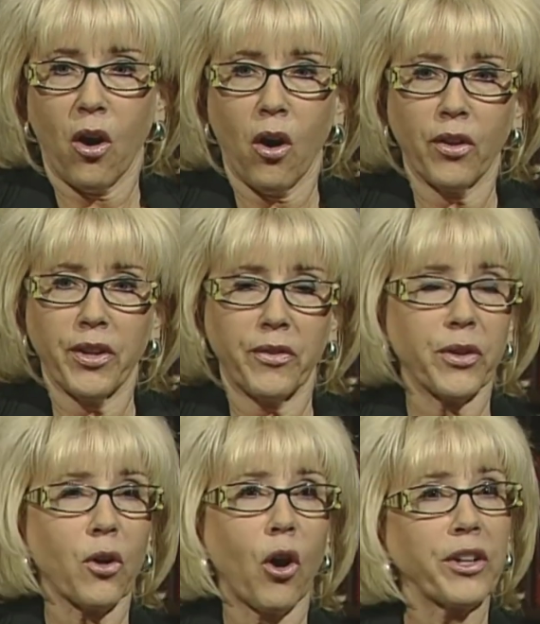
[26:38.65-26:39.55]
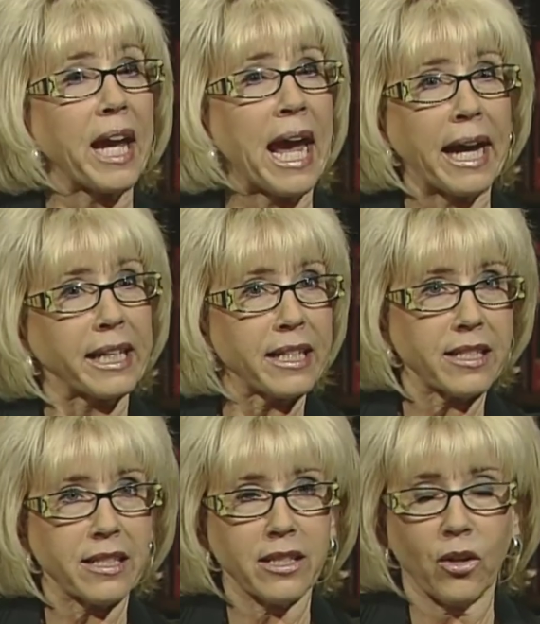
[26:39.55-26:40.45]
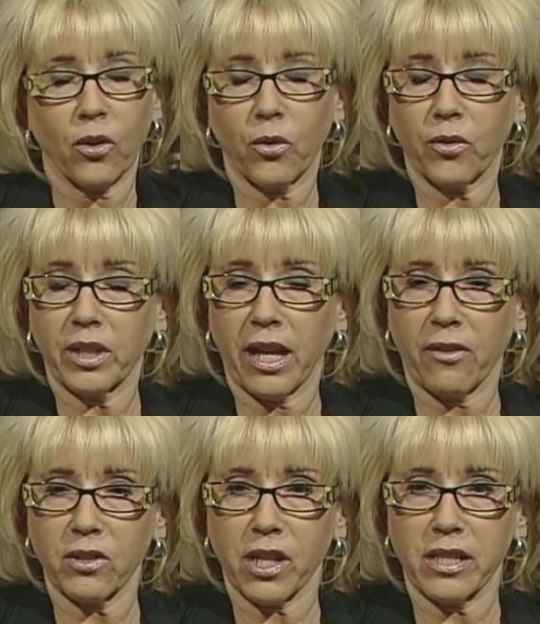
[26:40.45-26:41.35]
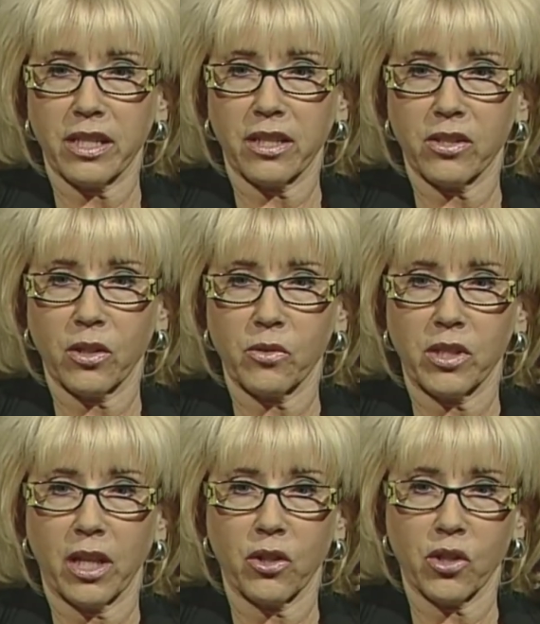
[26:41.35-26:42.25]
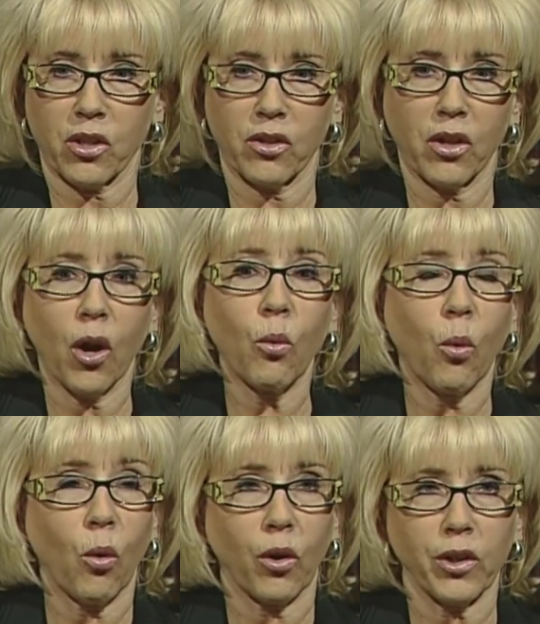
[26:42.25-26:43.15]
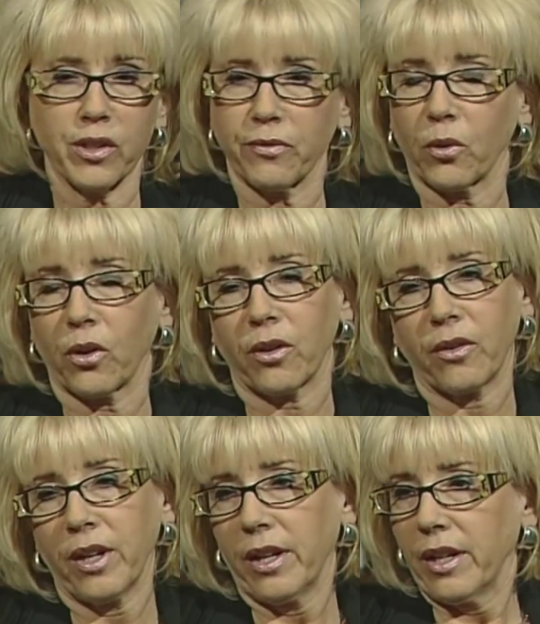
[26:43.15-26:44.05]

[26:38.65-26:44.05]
all their, they're called Addies, so the Advertising Association awards for,